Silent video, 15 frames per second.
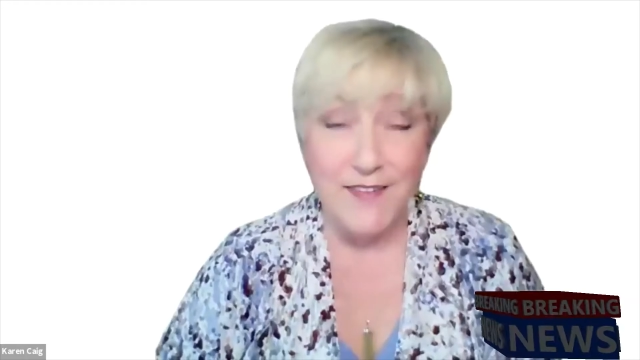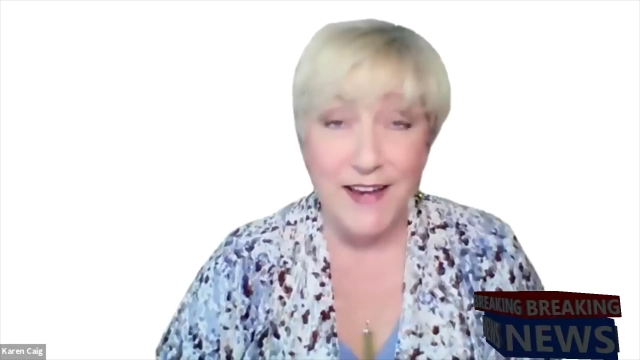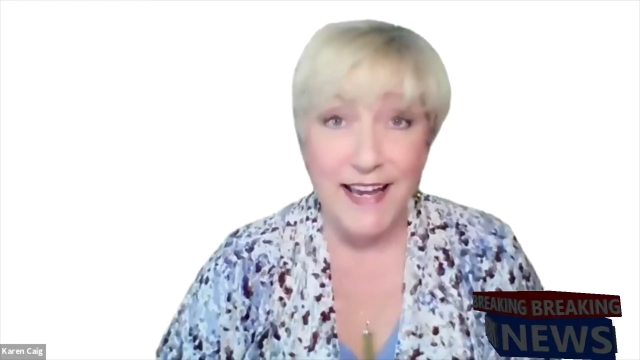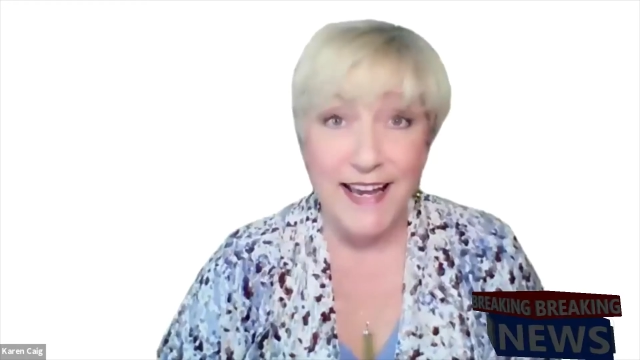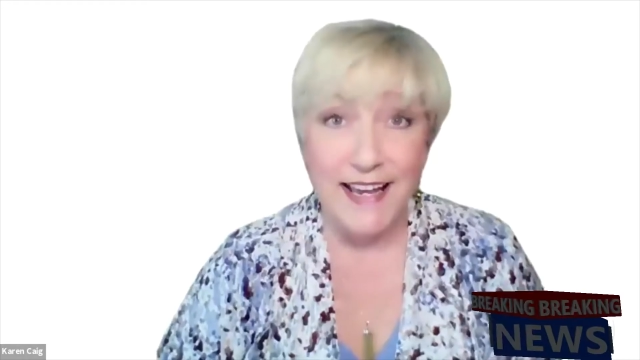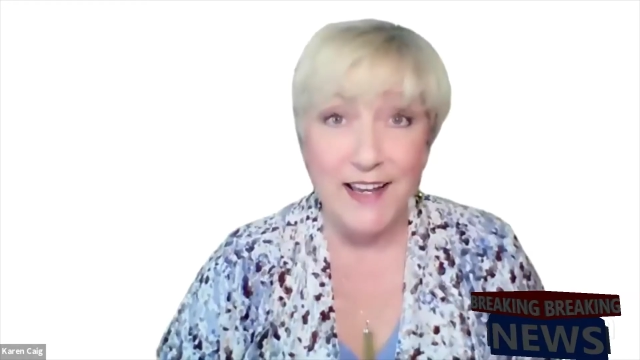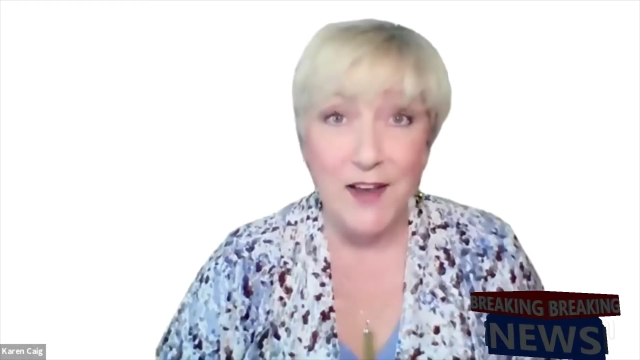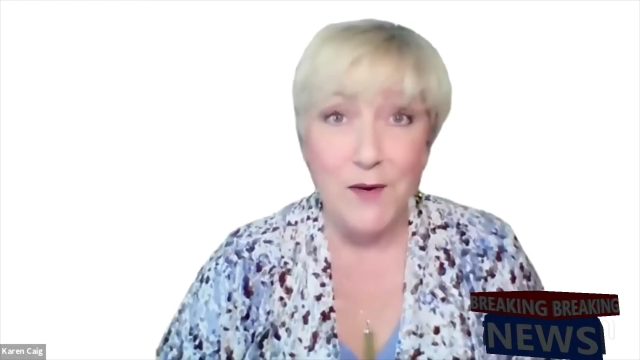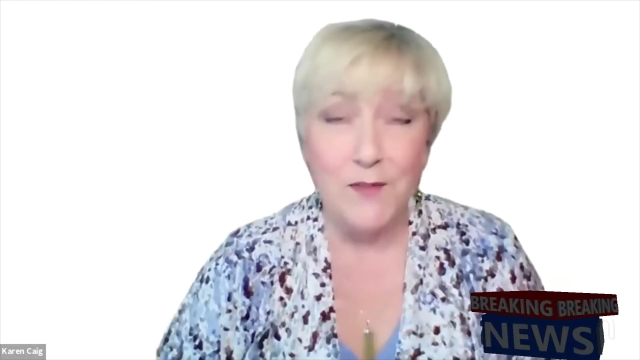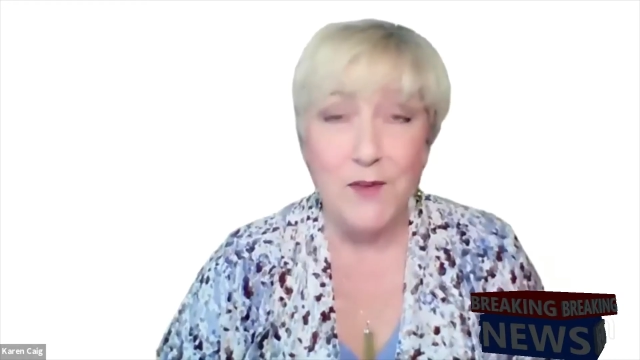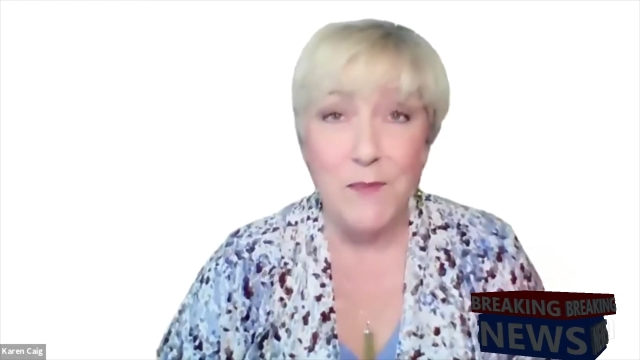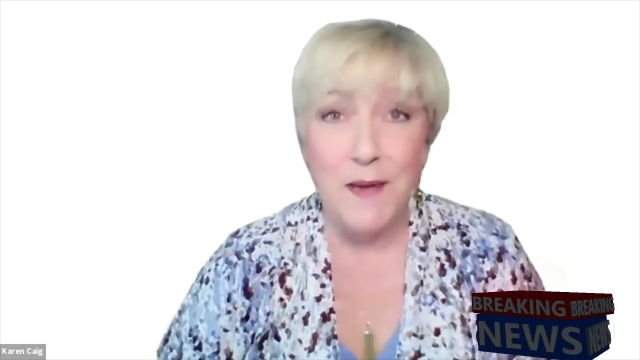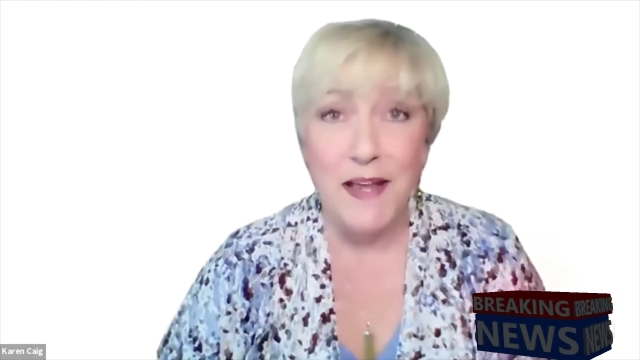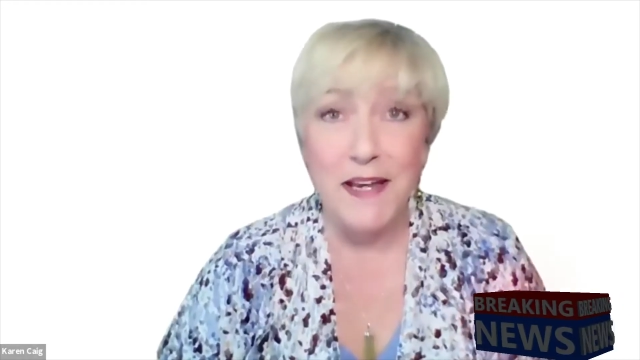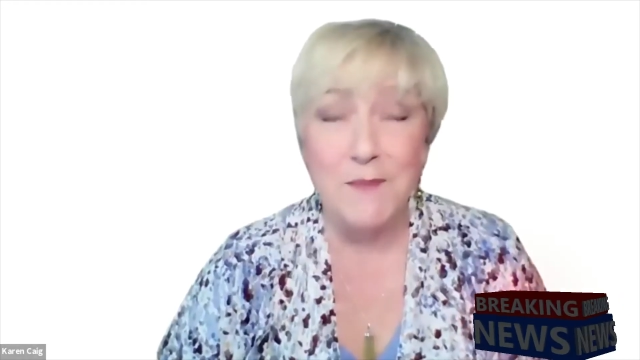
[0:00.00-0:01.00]
Hello,
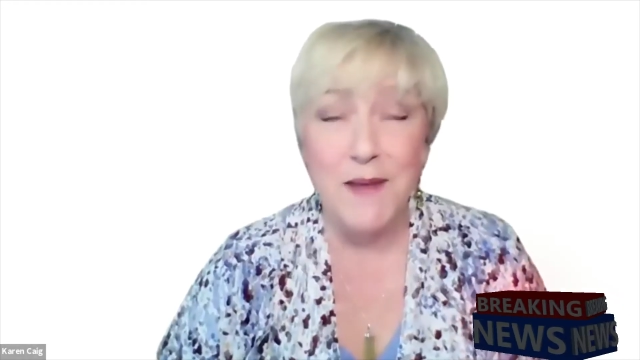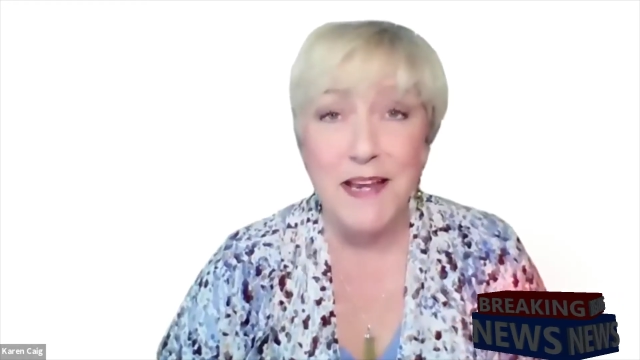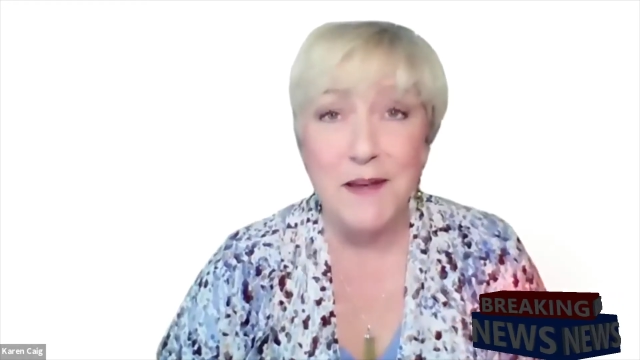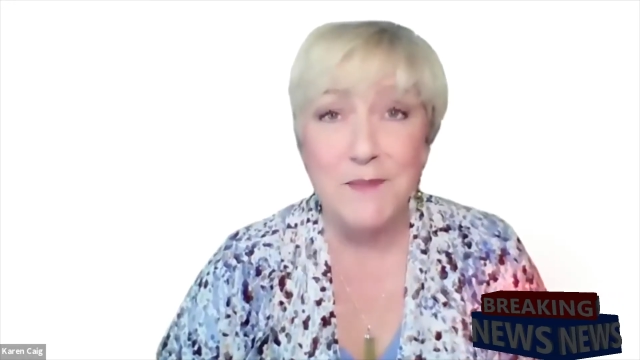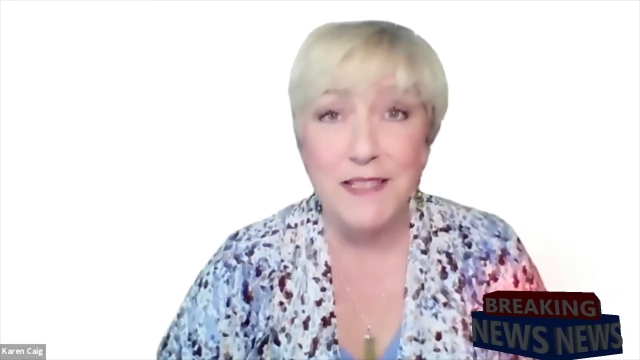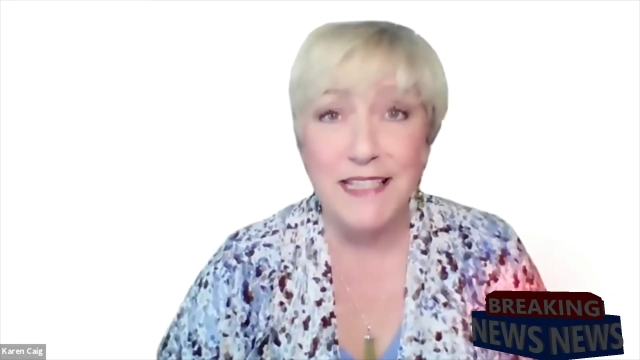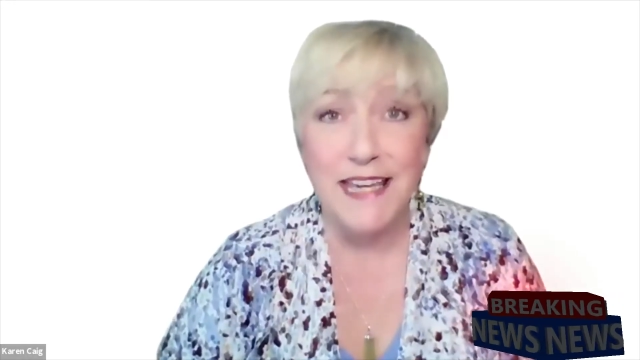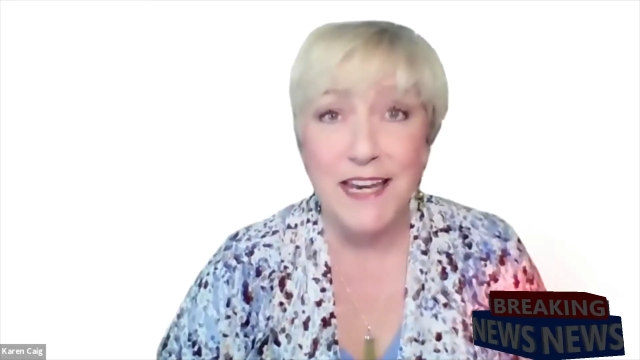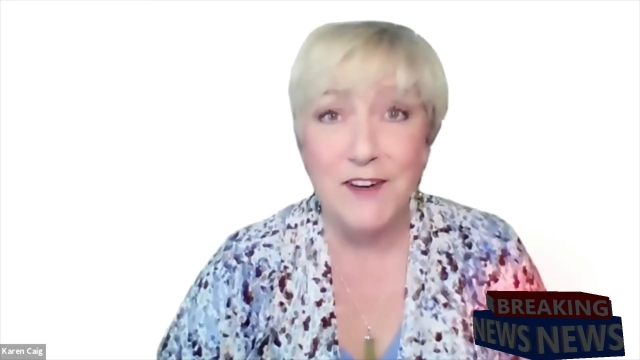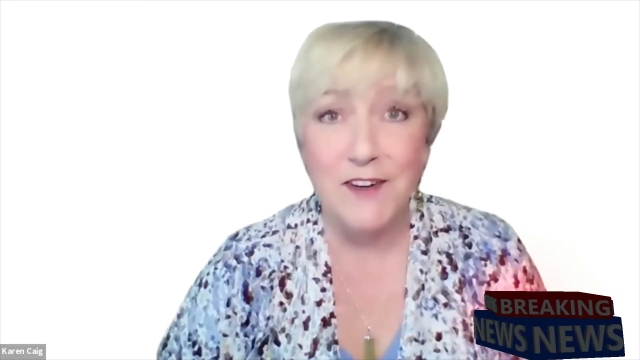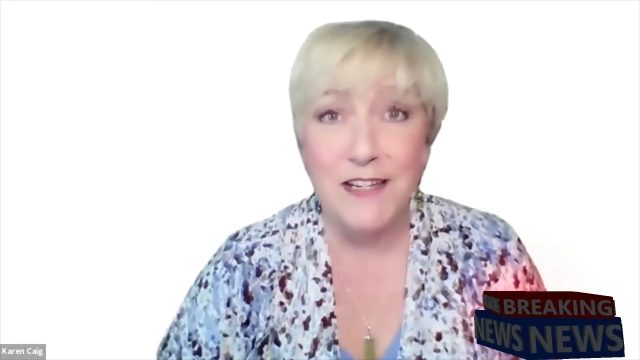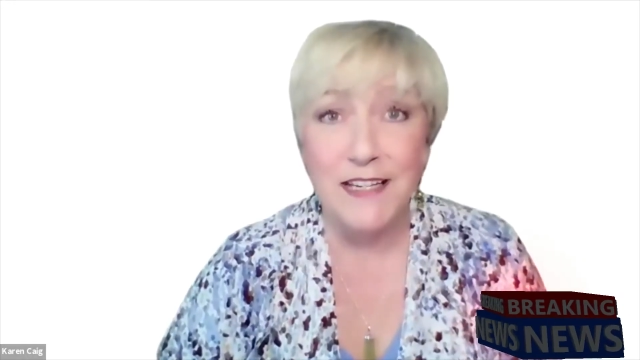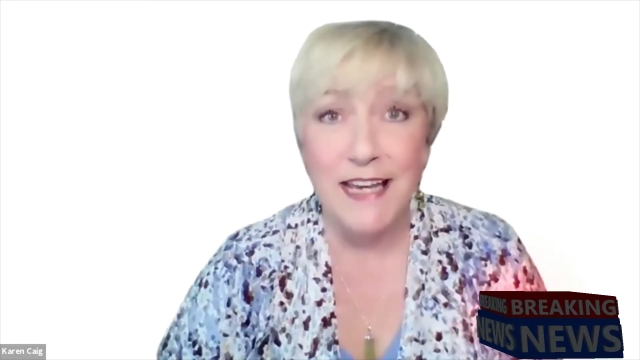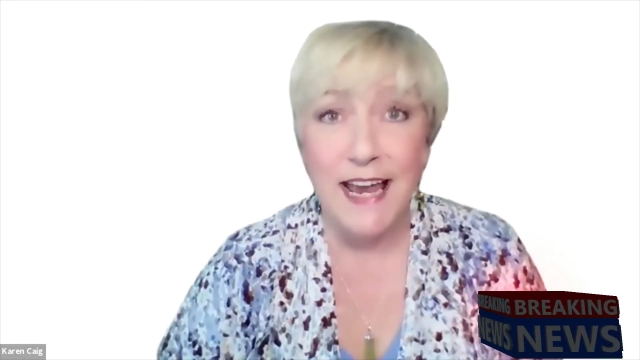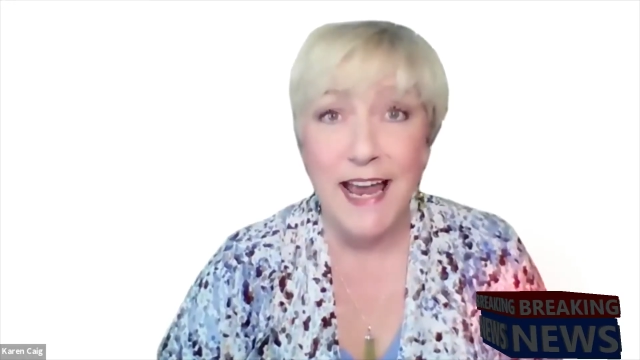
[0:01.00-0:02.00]
everybody. My name is
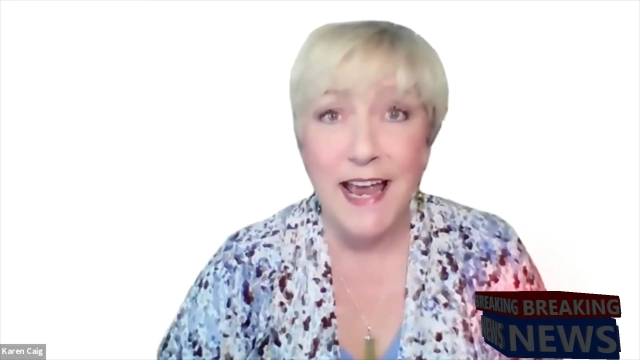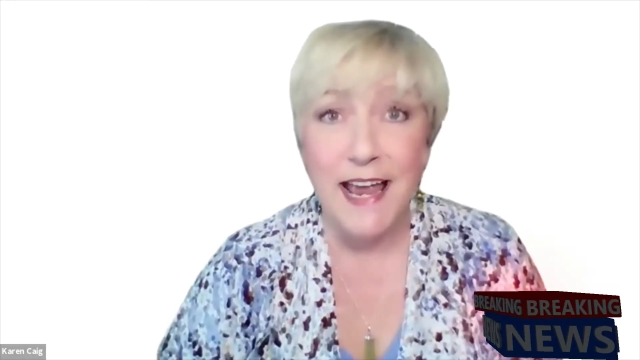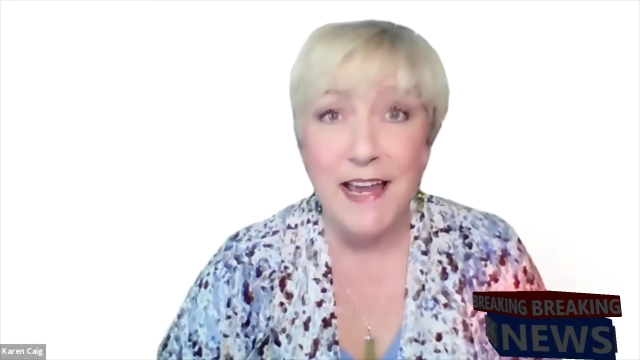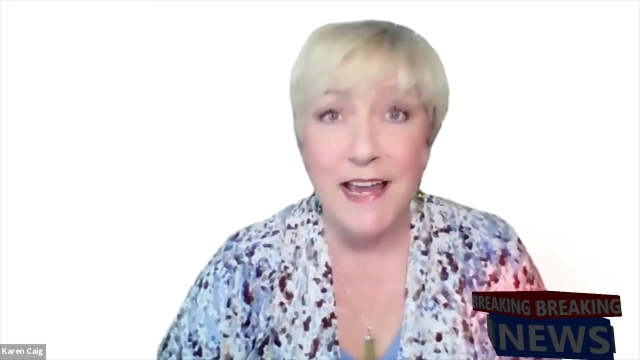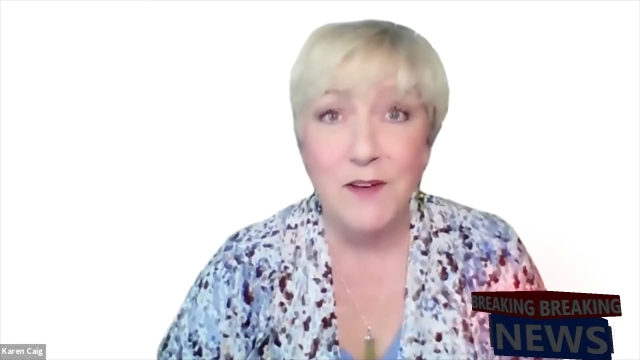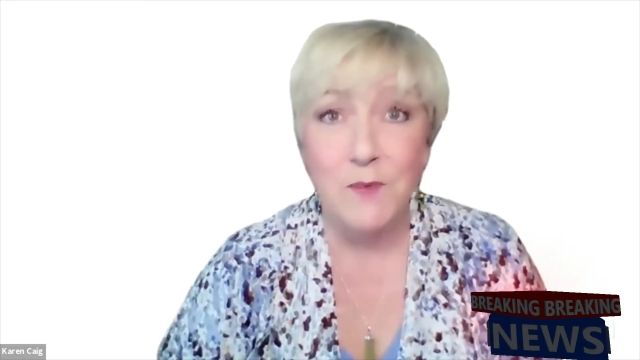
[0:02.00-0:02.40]
Karen Caig